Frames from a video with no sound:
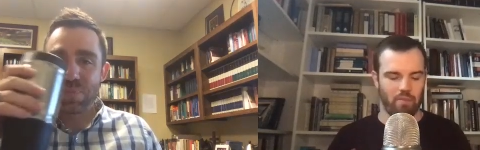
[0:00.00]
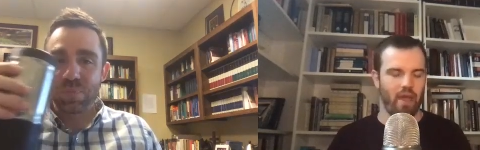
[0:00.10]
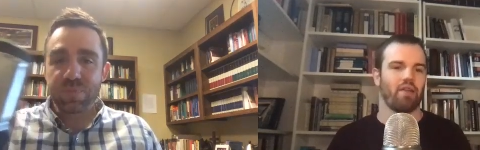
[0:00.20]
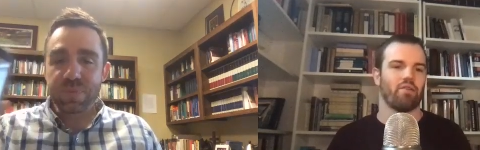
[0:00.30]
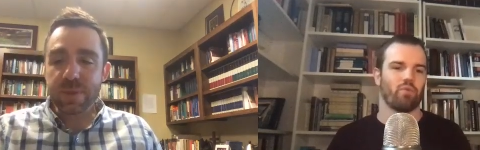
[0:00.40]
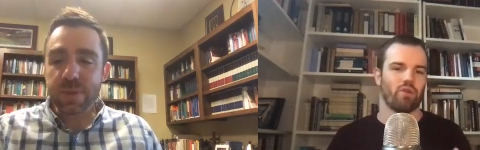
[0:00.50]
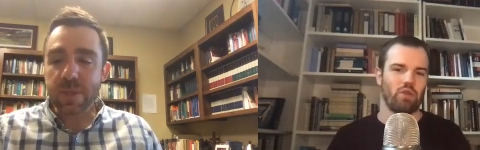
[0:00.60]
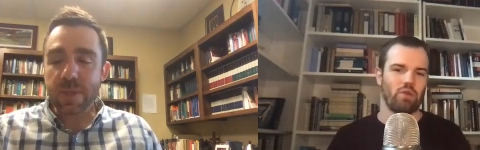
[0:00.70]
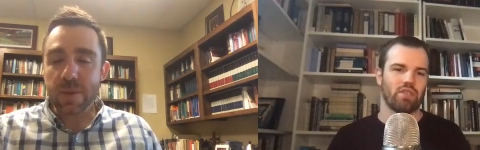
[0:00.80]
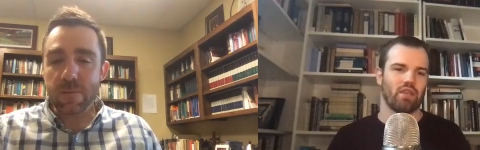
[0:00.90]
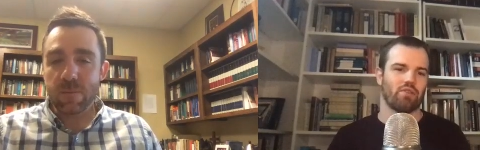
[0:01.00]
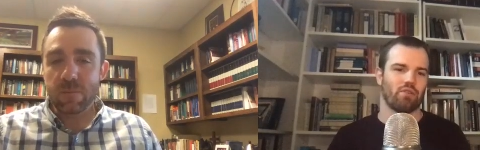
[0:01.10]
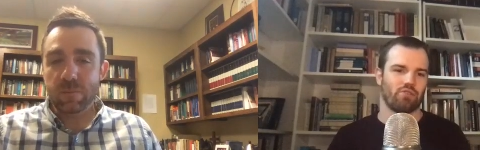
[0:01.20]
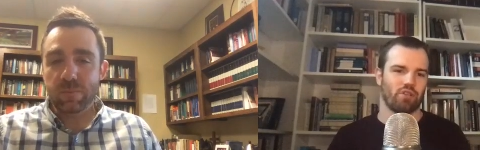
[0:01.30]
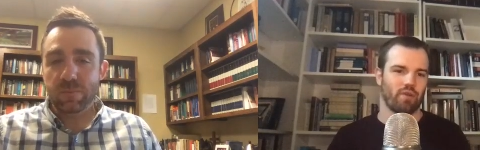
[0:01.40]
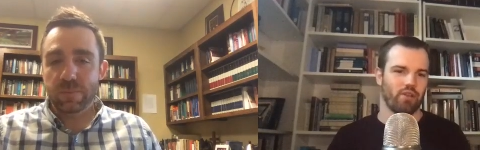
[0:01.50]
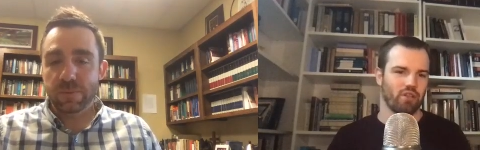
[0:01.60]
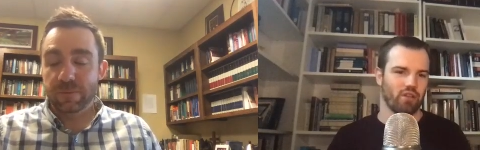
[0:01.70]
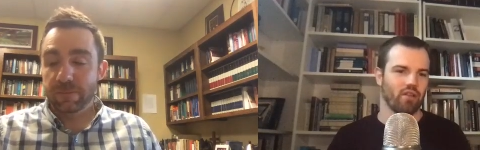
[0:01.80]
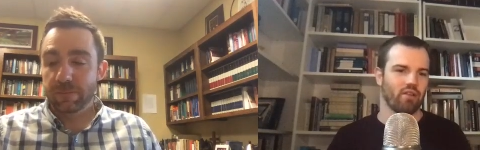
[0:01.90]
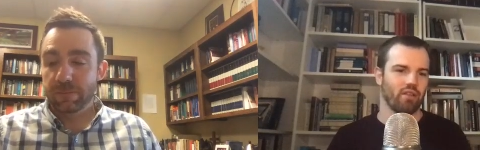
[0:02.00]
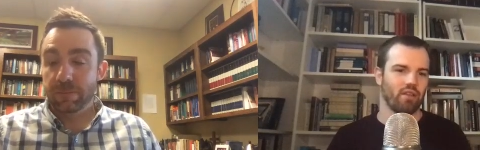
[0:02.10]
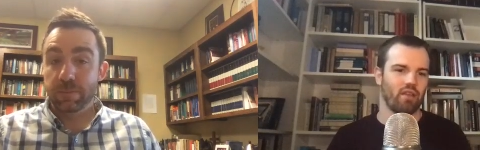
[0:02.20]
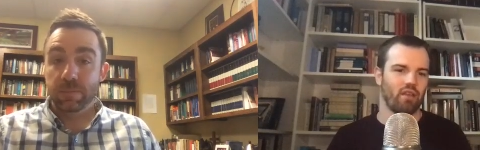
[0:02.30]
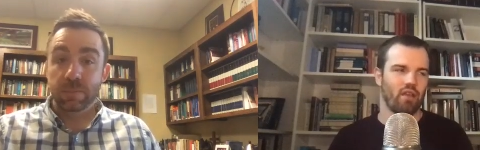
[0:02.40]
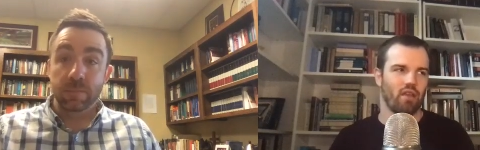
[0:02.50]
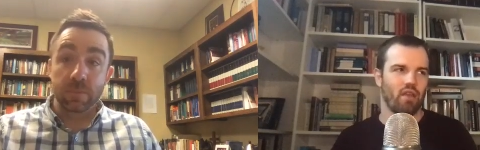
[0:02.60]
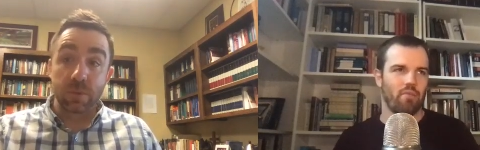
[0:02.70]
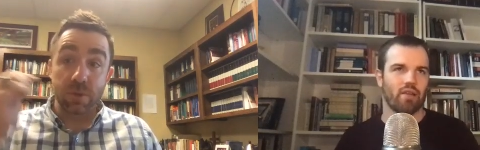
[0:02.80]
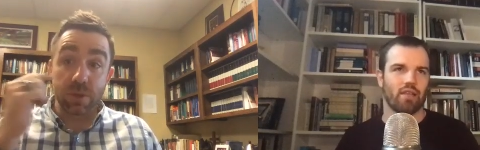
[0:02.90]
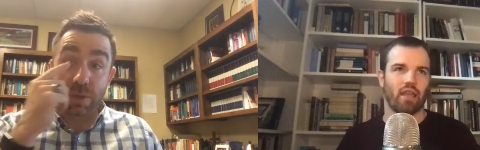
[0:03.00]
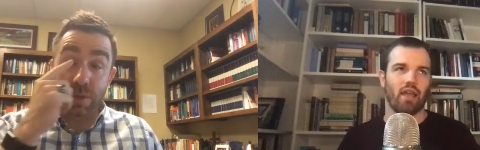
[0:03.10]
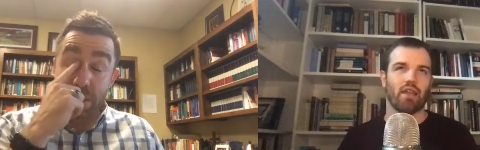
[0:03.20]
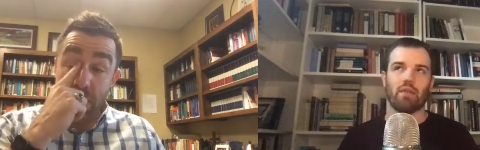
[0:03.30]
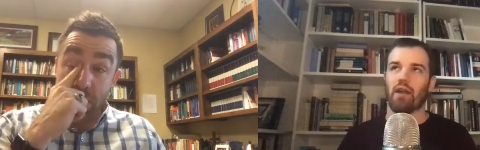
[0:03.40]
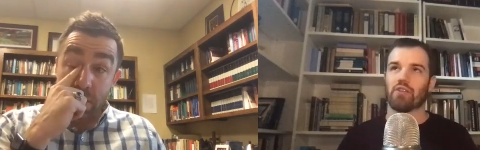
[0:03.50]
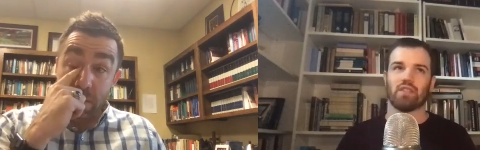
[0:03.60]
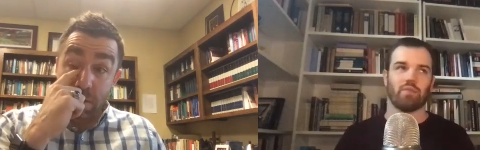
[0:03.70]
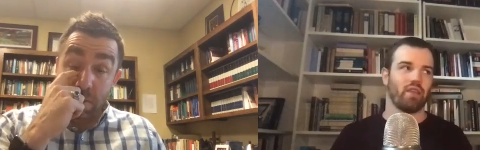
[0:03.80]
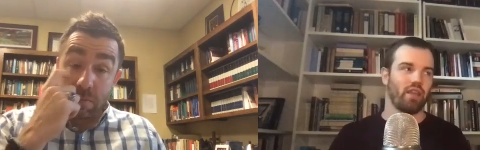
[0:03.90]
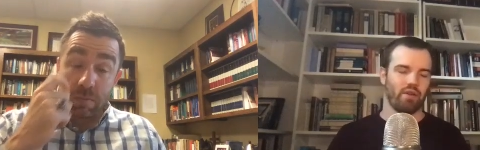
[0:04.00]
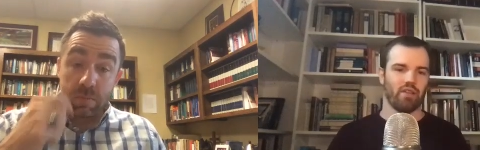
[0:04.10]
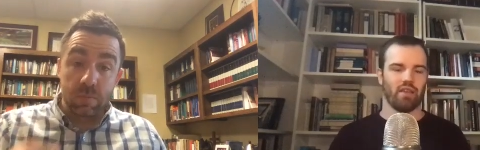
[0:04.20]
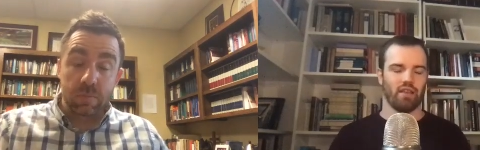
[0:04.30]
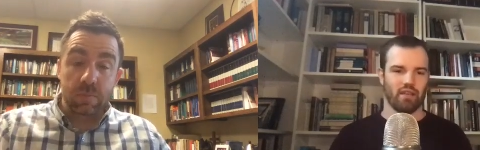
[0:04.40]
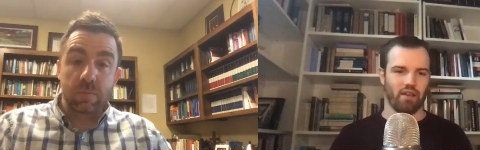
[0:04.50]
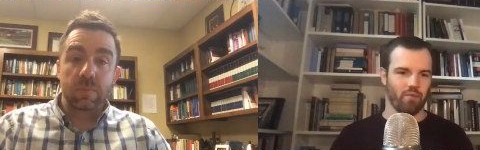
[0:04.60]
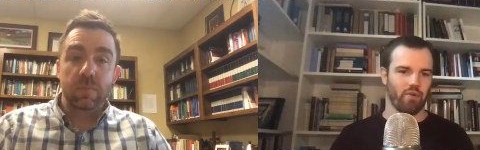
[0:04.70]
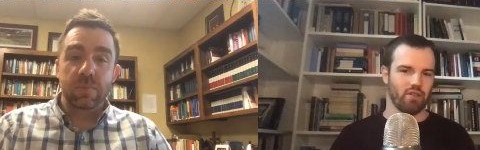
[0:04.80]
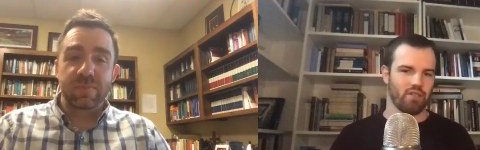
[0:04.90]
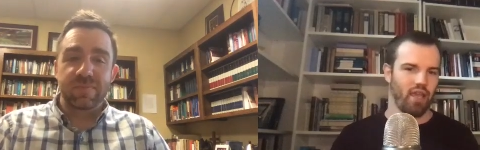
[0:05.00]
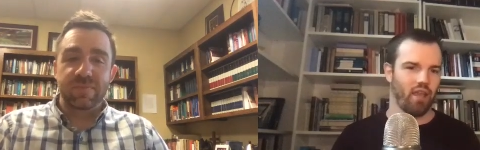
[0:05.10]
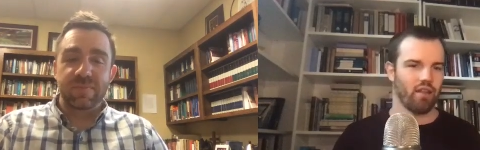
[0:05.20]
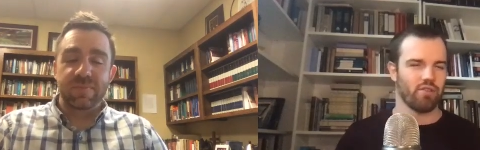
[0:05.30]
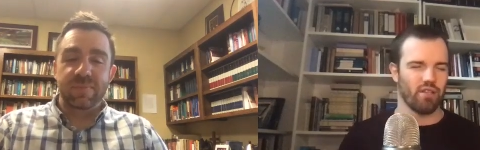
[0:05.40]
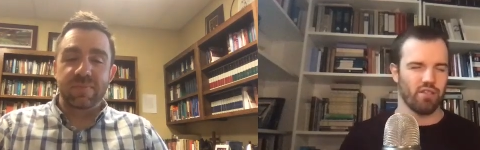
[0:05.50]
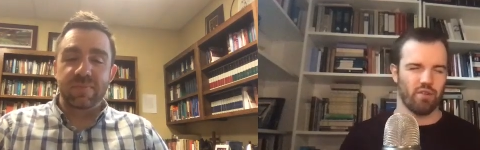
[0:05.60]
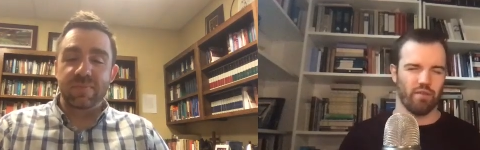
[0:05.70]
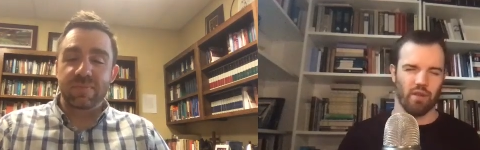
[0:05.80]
Speaker 1: pattern where you see eternal generation clearly? Sure. Because like I can imagine someone hearing this and hearing what you're saying and, and just sort of